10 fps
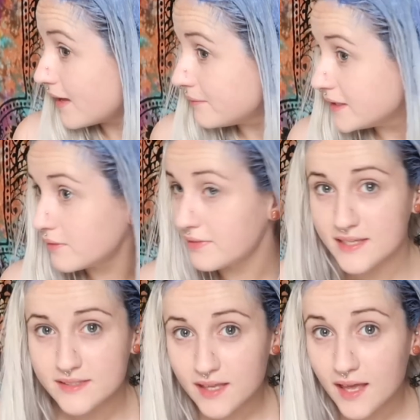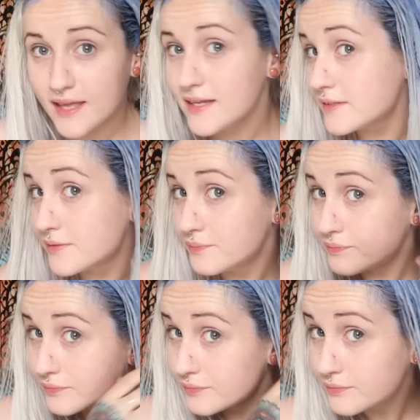happy with this side.
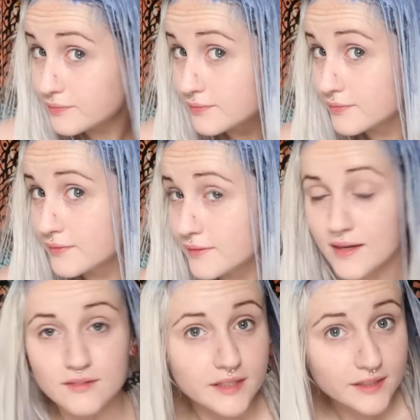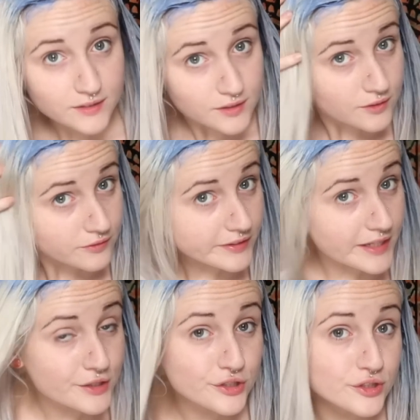I'm going to
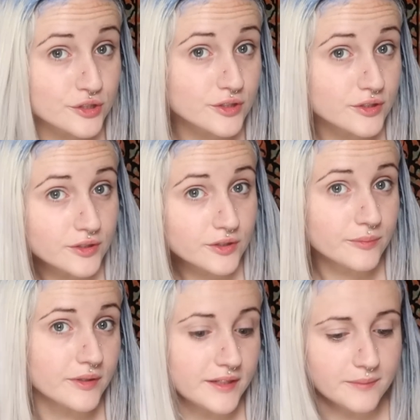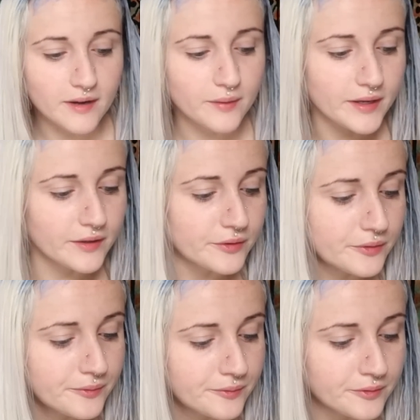finish putting Periwinkle
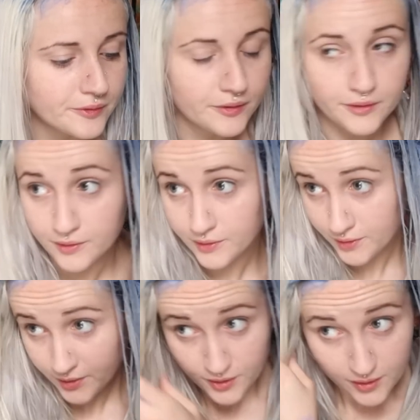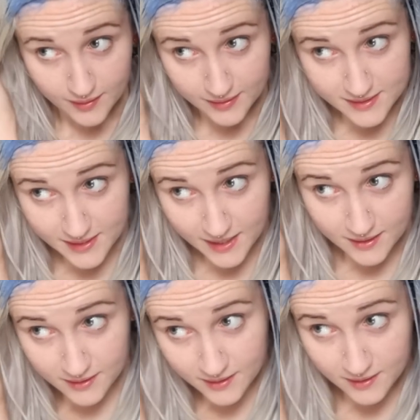on this side.